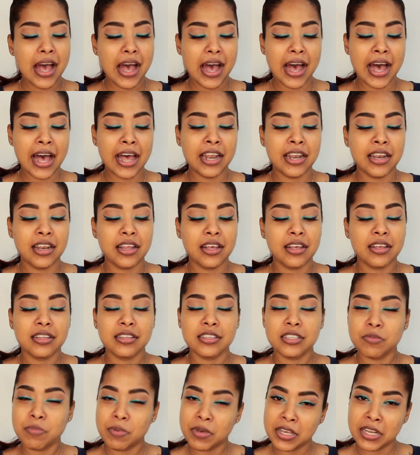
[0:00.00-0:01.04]
And
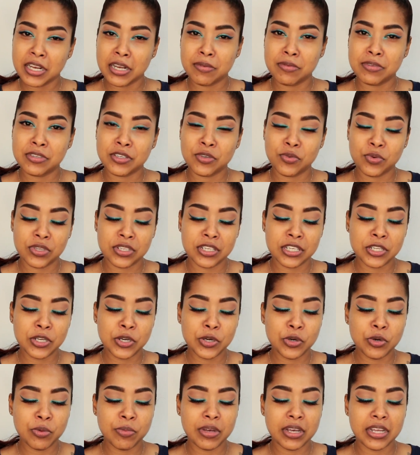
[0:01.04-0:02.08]
speaking of squeezy
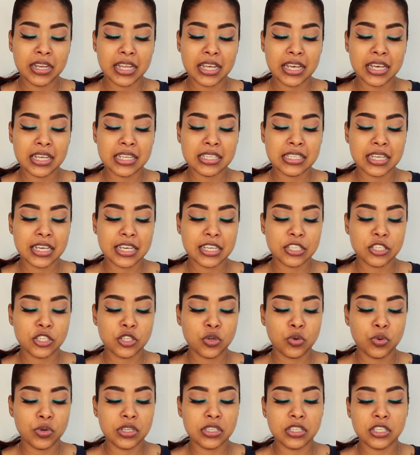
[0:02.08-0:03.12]
tube, it is a
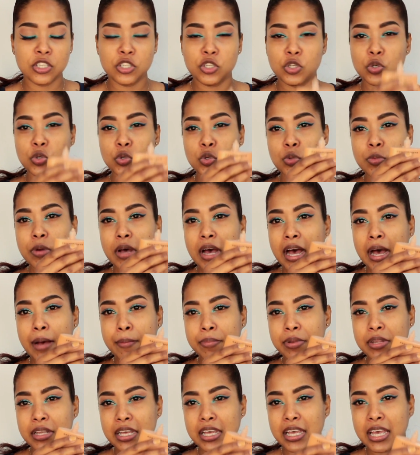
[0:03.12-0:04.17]
squeezy tube
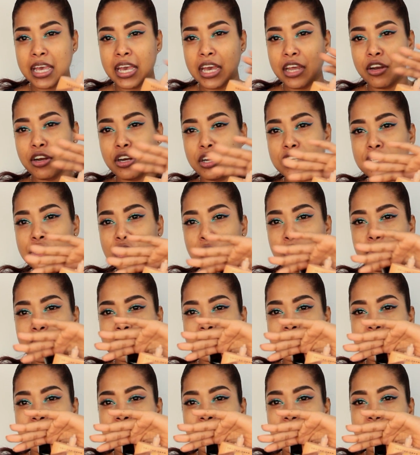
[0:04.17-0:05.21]
applicator, so
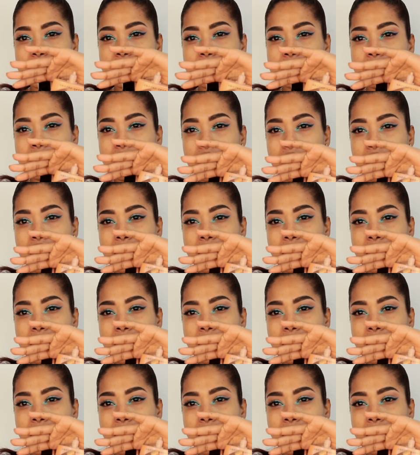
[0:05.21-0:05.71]
it's not